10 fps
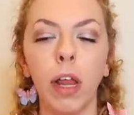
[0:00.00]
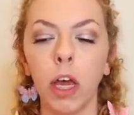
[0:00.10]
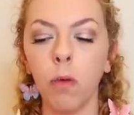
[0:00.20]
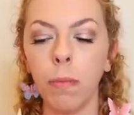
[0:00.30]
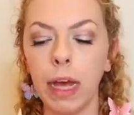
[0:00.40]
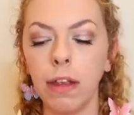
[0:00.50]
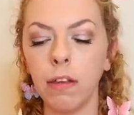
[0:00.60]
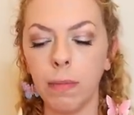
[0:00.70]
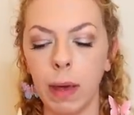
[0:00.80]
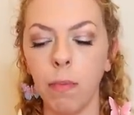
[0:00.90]
Like you're meeting
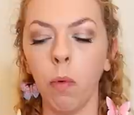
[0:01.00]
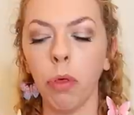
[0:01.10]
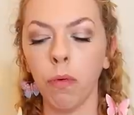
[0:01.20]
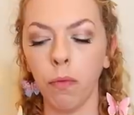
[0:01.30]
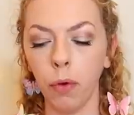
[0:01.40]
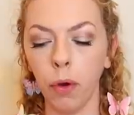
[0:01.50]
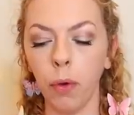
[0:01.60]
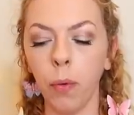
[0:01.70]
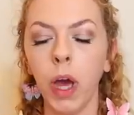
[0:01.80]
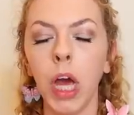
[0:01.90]
these people
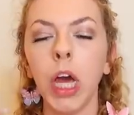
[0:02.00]
through